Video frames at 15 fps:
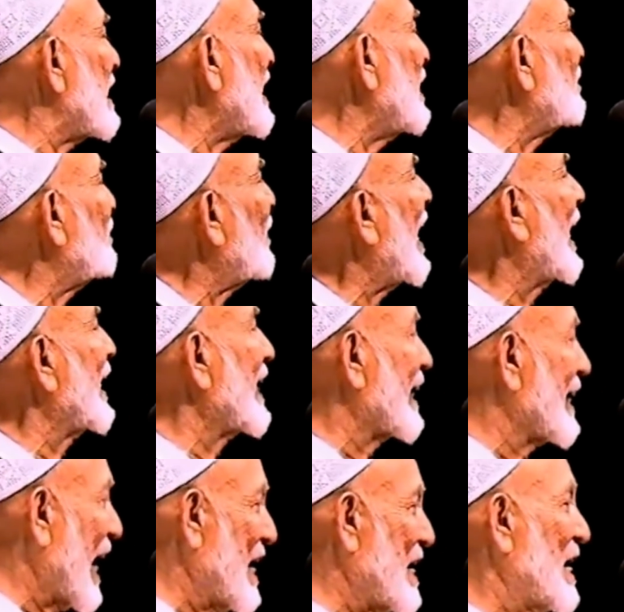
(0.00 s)
You see, if I had a
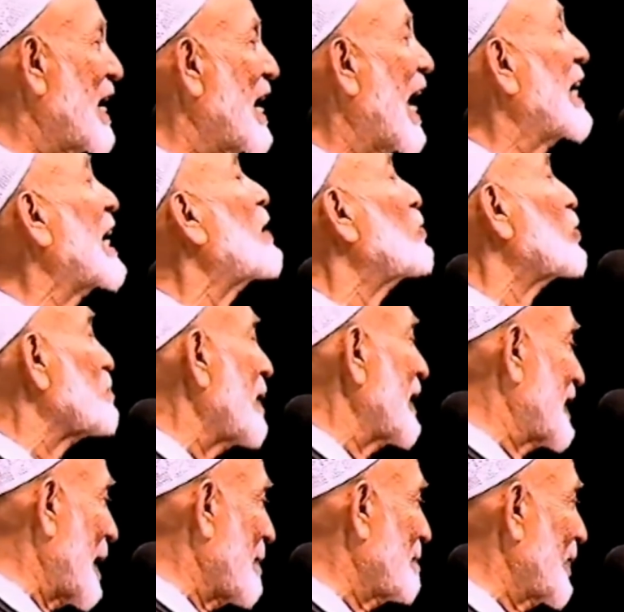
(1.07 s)
gun and I lose
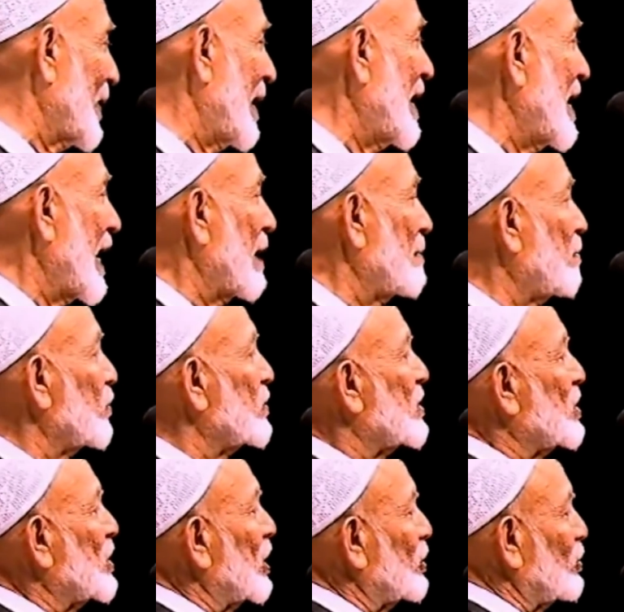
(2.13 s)
my temper and put
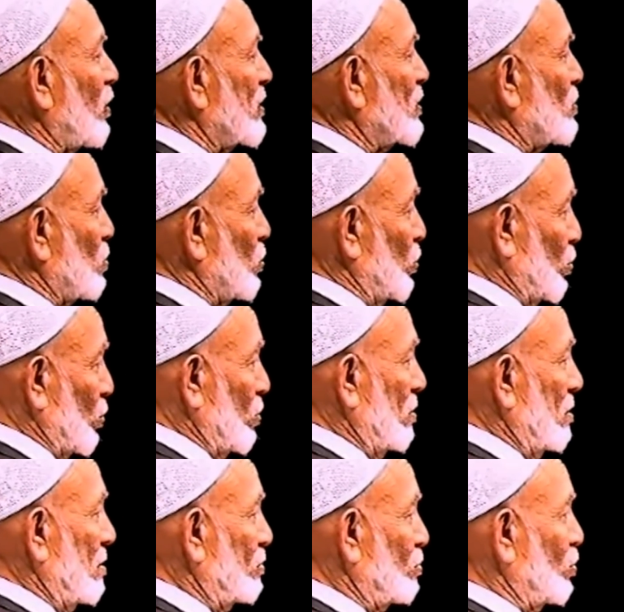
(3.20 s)
6 shots through you,
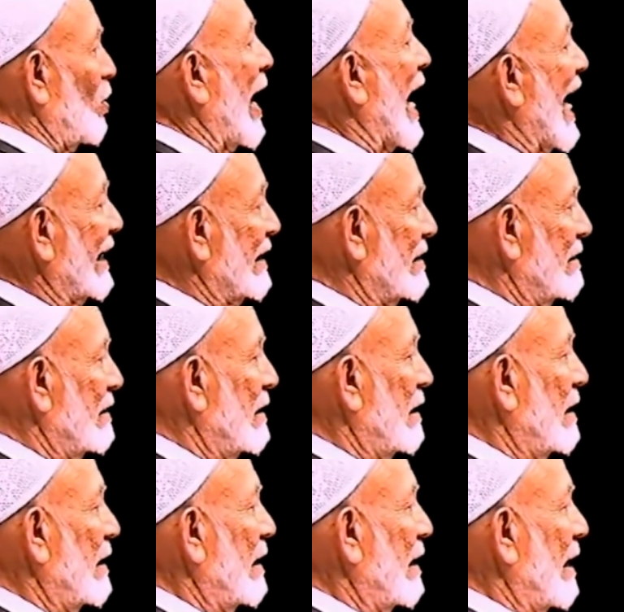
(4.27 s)
to your heart,
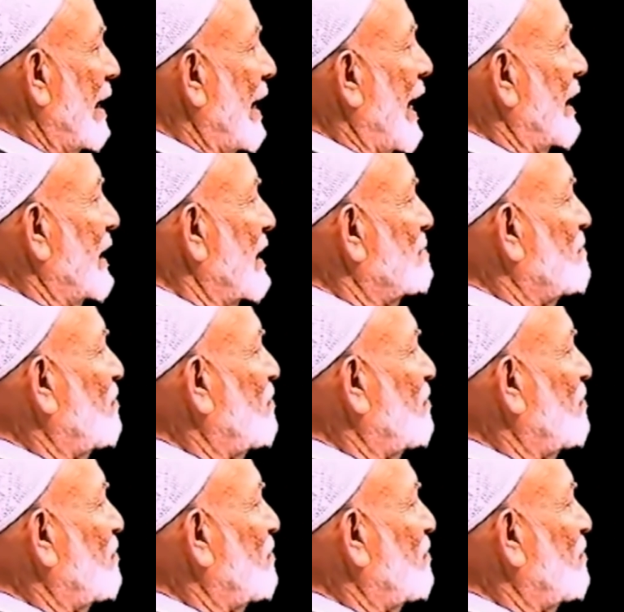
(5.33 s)
and